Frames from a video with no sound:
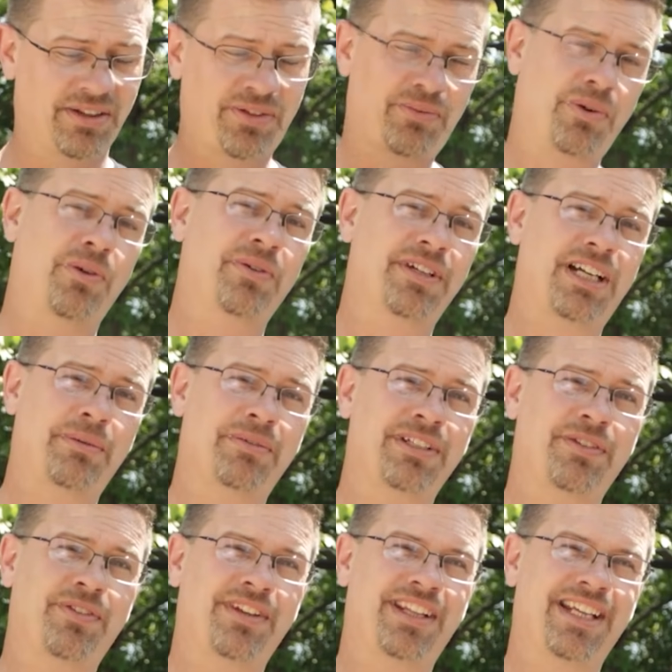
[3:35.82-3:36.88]
throwing a couple
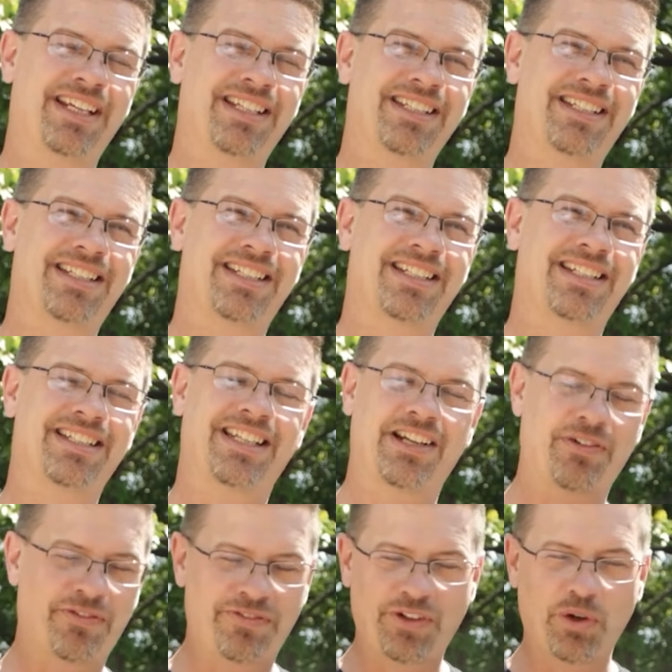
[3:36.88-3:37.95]
different things that
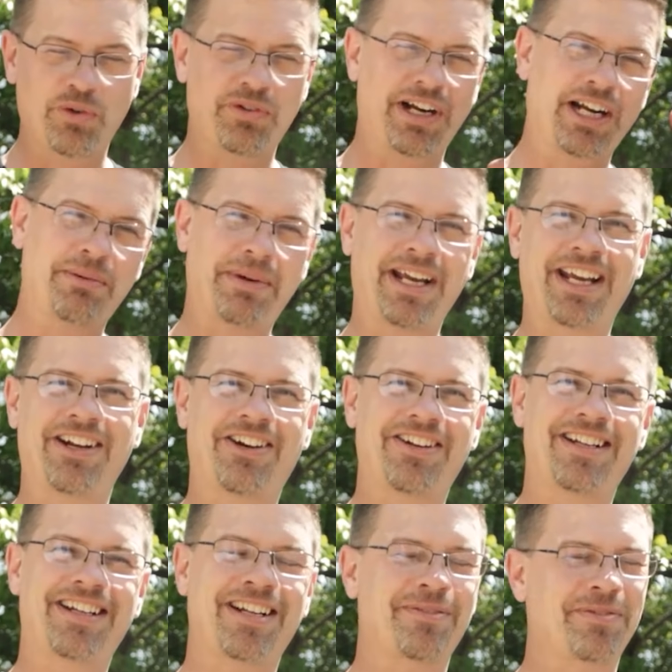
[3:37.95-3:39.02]
are floating around in my head
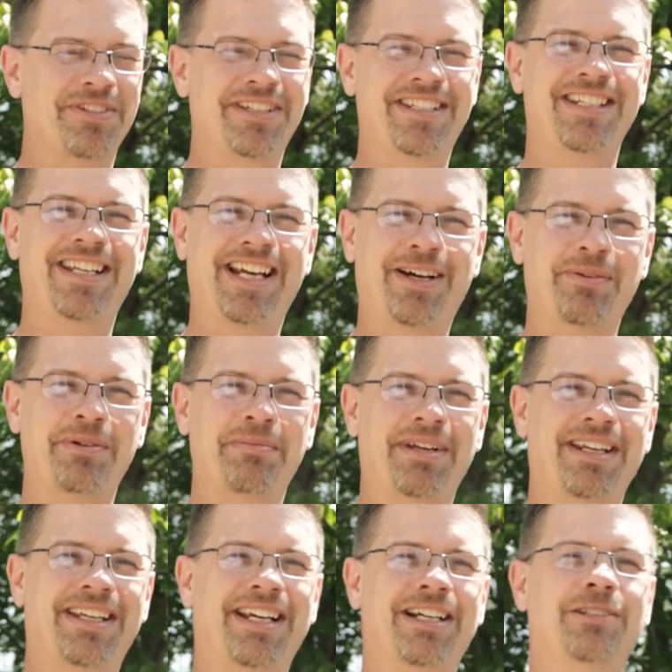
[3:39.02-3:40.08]
on it, and we'll see how we
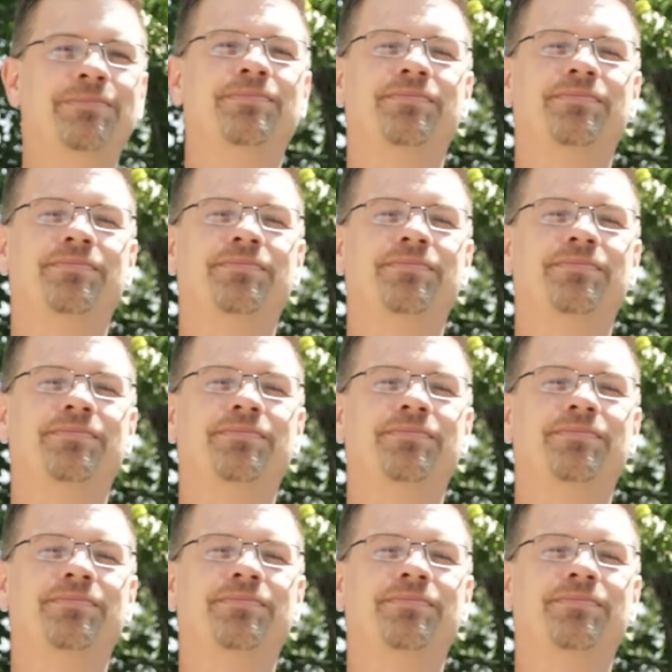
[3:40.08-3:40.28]
make out.